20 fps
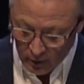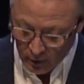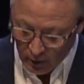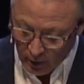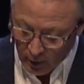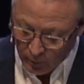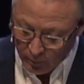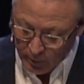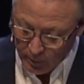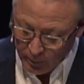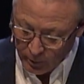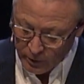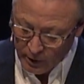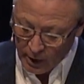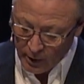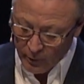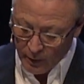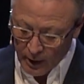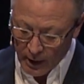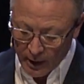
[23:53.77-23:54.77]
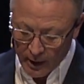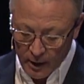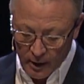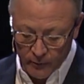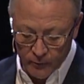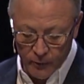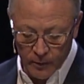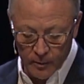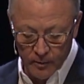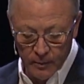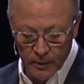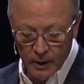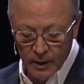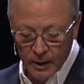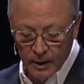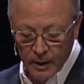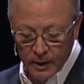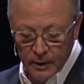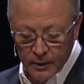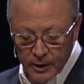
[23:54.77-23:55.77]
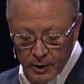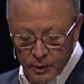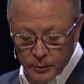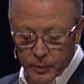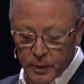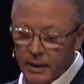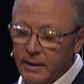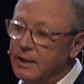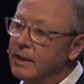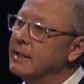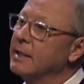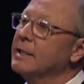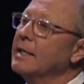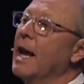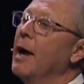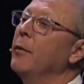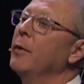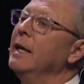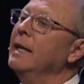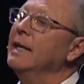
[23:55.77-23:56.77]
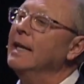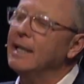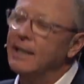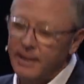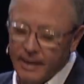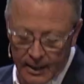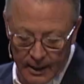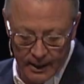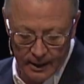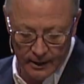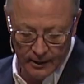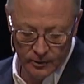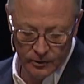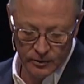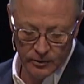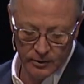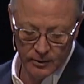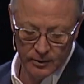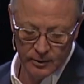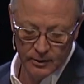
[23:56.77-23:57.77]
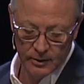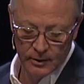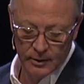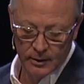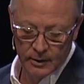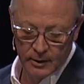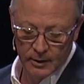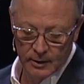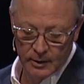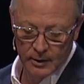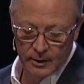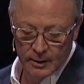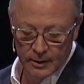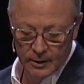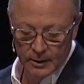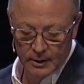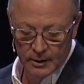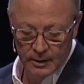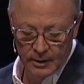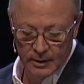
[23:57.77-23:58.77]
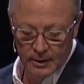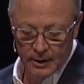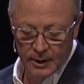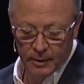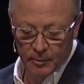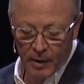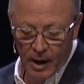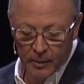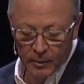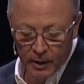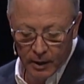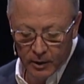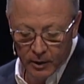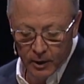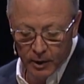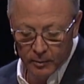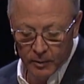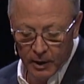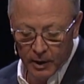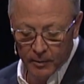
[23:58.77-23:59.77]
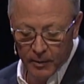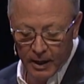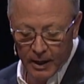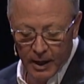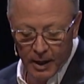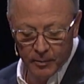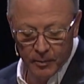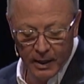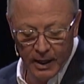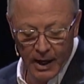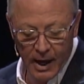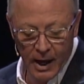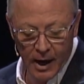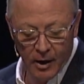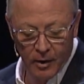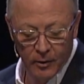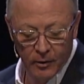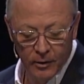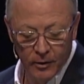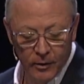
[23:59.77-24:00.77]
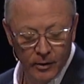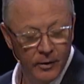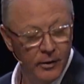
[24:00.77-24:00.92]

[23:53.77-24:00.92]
You'll hear people say, when I come from this place, this is how we did things. It might be good, but it may not be how